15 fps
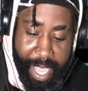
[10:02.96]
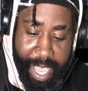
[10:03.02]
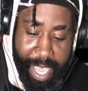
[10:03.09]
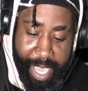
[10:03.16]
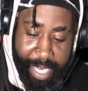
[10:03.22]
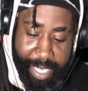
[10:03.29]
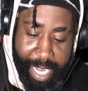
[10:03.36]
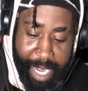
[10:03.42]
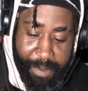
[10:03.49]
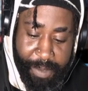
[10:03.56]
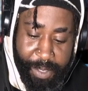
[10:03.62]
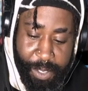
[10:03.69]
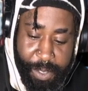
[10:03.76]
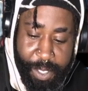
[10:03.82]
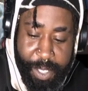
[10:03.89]
attack
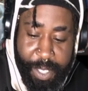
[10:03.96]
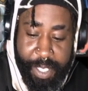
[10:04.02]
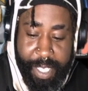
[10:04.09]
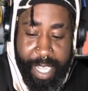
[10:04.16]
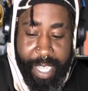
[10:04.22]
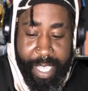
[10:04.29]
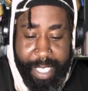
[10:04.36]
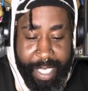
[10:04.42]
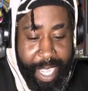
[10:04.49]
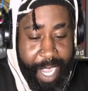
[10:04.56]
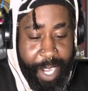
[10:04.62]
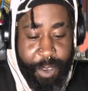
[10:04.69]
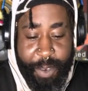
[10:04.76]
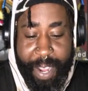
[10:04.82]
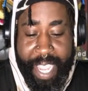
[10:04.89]
for 2 turns. Now he's
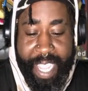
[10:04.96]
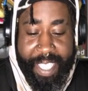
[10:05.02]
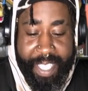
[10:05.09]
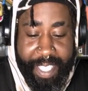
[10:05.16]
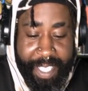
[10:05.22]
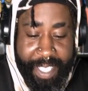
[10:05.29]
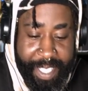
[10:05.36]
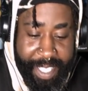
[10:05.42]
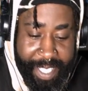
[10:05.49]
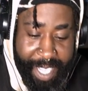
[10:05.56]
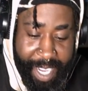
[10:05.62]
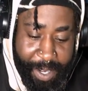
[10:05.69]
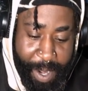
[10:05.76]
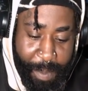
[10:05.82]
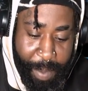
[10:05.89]
not great. He's
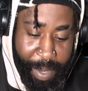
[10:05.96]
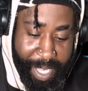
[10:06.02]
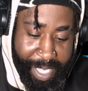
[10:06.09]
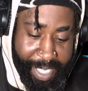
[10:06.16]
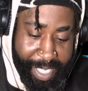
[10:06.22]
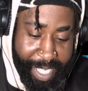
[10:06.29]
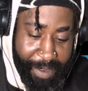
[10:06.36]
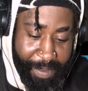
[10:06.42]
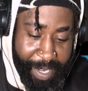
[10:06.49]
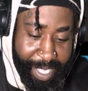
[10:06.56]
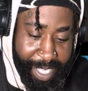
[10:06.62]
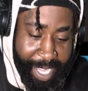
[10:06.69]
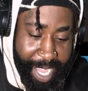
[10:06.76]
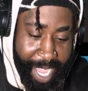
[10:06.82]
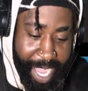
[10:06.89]
not great, but he's
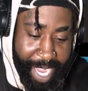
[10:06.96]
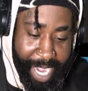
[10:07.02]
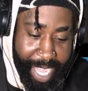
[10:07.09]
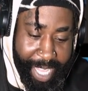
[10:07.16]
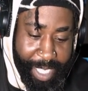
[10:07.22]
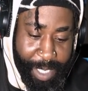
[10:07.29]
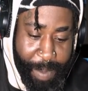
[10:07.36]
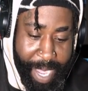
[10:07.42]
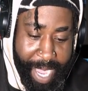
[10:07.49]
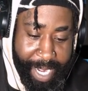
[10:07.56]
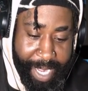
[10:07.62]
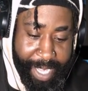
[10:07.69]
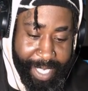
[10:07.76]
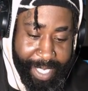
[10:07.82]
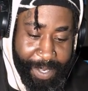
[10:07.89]
definitely not this bad.
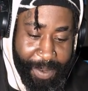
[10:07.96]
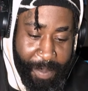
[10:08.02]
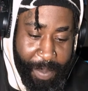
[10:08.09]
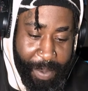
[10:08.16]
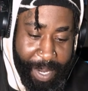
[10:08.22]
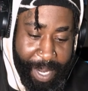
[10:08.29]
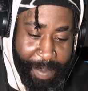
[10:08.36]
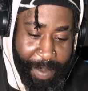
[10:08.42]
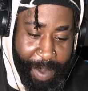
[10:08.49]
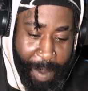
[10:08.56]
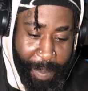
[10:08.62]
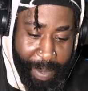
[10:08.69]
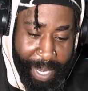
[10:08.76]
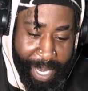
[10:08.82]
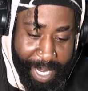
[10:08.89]
So we're putting him
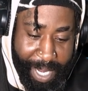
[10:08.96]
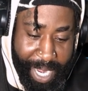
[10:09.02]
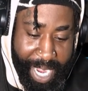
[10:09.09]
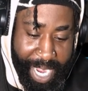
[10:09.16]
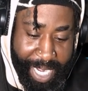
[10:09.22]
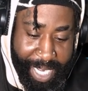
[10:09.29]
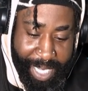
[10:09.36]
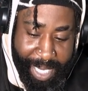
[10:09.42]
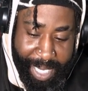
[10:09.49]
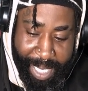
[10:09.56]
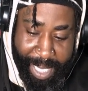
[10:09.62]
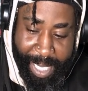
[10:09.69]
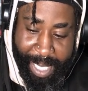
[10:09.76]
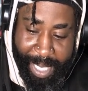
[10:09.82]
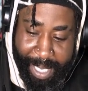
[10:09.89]
up in the E
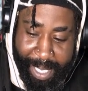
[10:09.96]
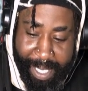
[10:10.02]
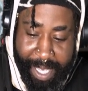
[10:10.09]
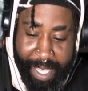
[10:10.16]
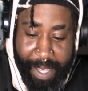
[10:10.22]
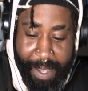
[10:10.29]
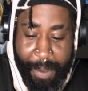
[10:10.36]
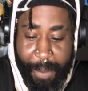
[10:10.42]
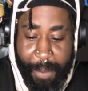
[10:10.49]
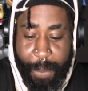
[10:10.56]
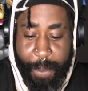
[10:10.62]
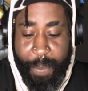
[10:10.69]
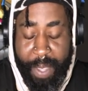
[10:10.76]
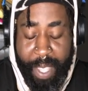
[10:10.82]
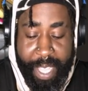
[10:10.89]
tier.
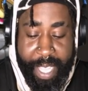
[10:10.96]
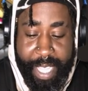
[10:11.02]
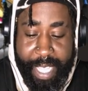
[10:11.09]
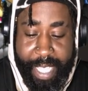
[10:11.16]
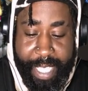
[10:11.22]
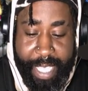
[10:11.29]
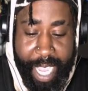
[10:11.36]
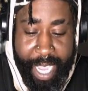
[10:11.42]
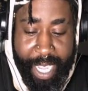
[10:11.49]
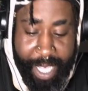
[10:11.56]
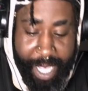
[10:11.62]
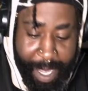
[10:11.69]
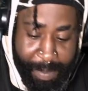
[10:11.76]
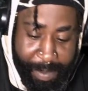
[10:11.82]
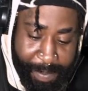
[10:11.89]

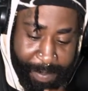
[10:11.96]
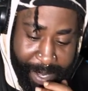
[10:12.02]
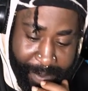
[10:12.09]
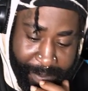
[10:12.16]
Cyclops, my